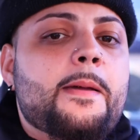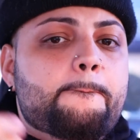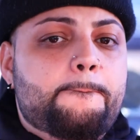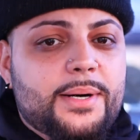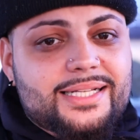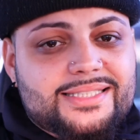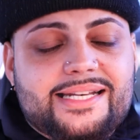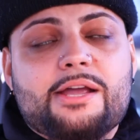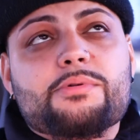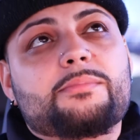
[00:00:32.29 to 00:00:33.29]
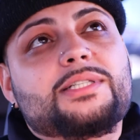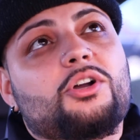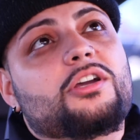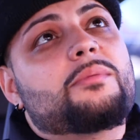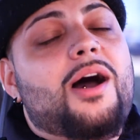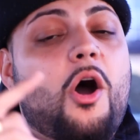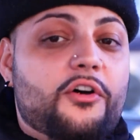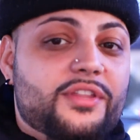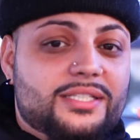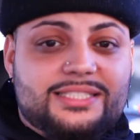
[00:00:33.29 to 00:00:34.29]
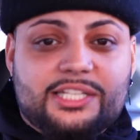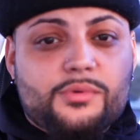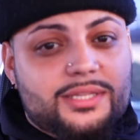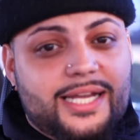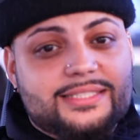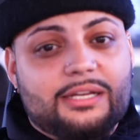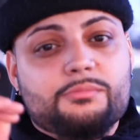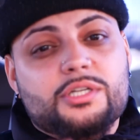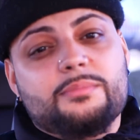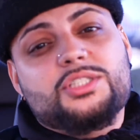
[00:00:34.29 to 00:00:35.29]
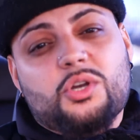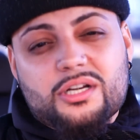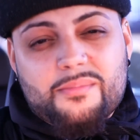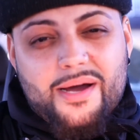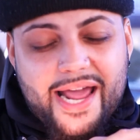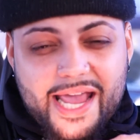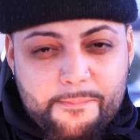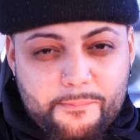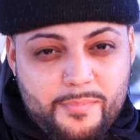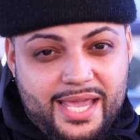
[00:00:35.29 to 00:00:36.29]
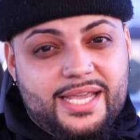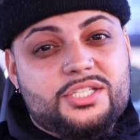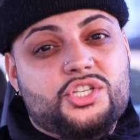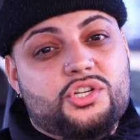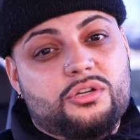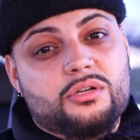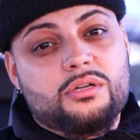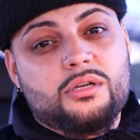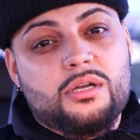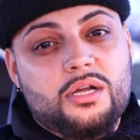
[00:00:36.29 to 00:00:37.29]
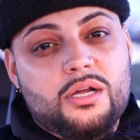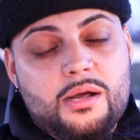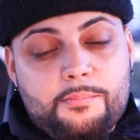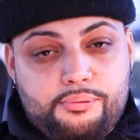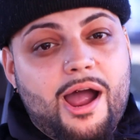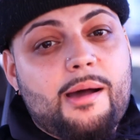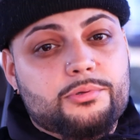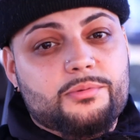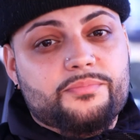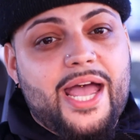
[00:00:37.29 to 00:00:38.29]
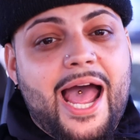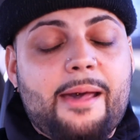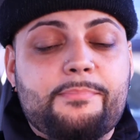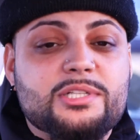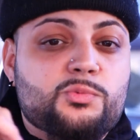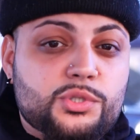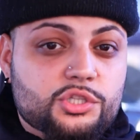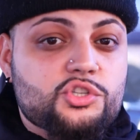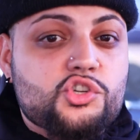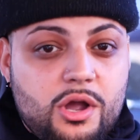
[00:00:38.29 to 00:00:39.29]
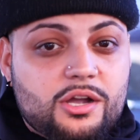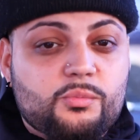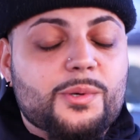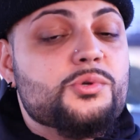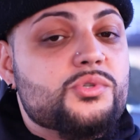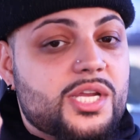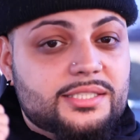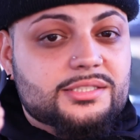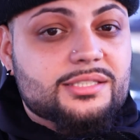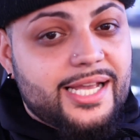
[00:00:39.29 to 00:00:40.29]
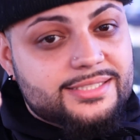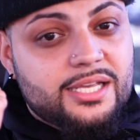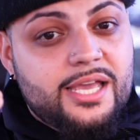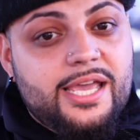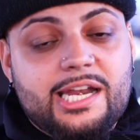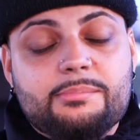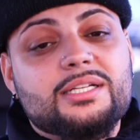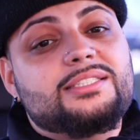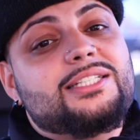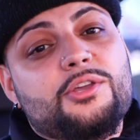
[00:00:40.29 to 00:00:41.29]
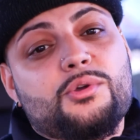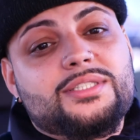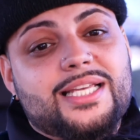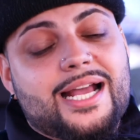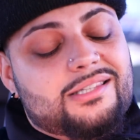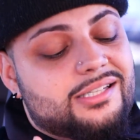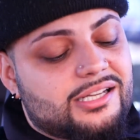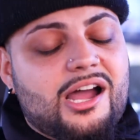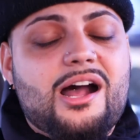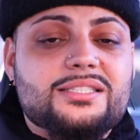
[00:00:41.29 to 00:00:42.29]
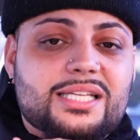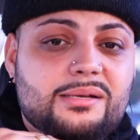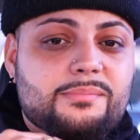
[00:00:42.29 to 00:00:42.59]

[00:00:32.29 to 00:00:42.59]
But today we're going to be talking about all the interior lights, and we're going to be talking about a major problem that happens when you change the lights. And I'm going to tell you exactly the cons and